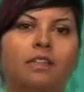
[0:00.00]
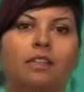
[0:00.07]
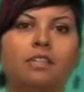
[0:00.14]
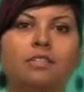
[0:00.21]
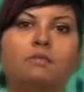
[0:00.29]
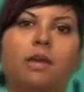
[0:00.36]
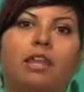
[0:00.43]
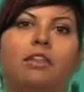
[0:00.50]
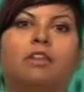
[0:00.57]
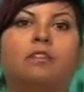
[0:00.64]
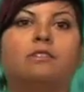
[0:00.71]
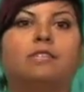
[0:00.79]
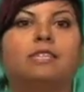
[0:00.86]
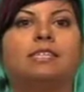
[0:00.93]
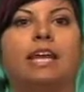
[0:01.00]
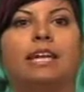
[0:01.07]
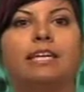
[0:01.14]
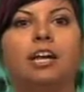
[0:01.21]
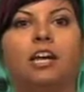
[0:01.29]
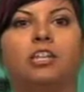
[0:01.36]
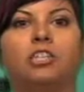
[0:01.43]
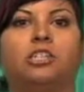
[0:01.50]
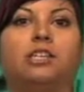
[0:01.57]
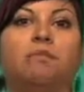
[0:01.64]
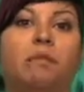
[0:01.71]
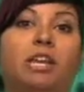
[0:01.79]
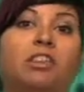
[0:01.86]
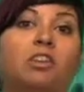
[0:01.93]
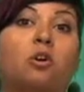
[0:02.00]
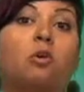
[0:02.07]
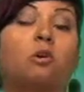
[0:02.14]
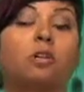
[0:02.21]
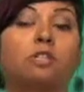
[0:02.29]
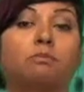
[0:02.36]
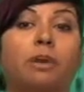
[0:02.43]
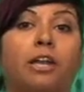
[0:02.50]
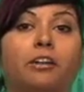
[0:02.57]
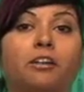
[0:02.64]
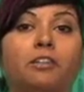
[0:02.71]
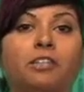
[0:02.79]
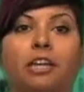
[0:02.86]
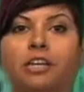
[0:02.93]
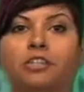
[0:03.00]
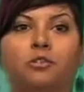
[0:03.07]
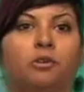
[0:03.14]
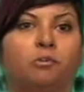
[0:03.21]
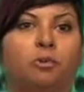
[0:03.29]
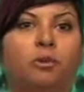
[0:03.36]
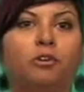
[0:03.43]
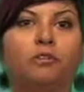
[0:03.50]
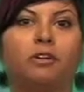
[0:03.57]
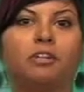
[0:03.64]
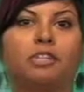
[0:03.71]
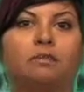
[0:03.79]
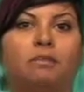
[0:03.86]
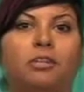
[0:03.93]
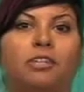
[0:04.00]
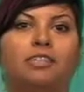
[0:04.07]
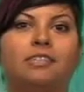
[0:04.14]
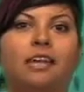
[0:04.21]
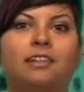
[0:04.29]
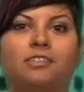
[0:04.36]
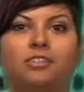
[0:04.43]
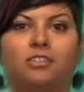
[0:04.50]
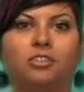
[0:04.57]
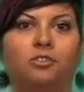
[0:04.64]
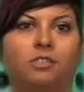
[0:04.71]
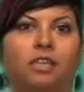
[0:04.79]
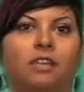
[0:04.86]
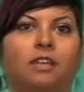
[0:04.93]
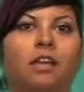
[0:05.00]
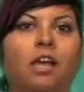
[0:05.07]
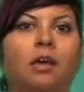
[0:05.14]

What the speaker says: This method uses technology to make the course better and to improve your experience as a student